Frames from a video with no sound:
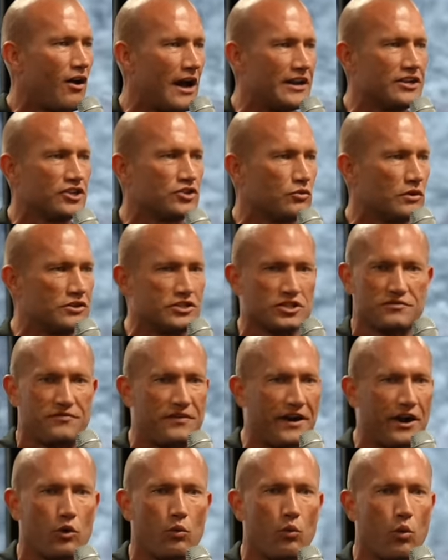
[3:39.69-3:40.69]
I just want just
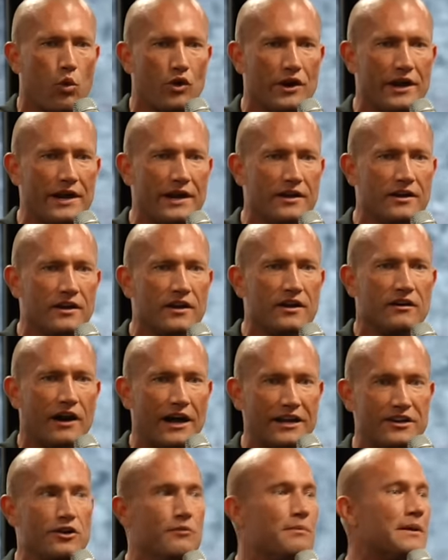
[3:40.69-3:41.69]
fair warning,
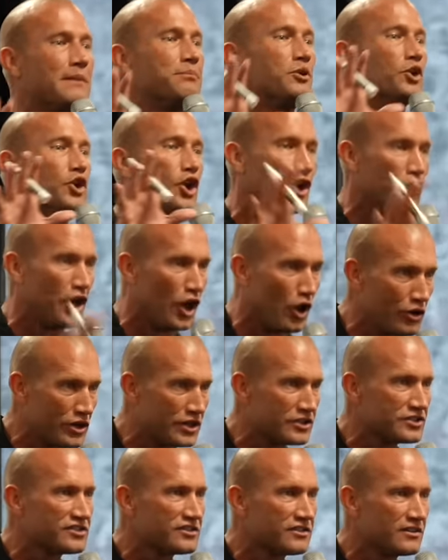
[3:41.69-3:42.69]
like you've been put on
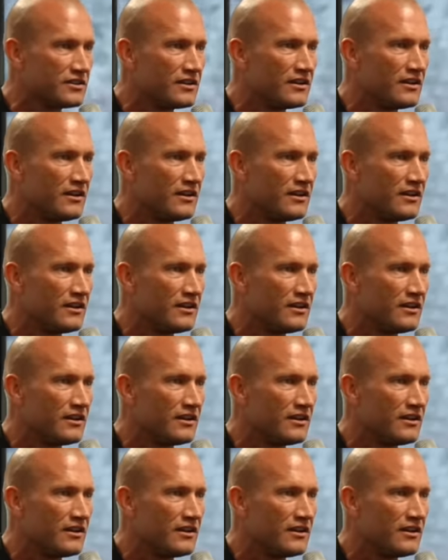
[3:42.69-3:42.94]
notice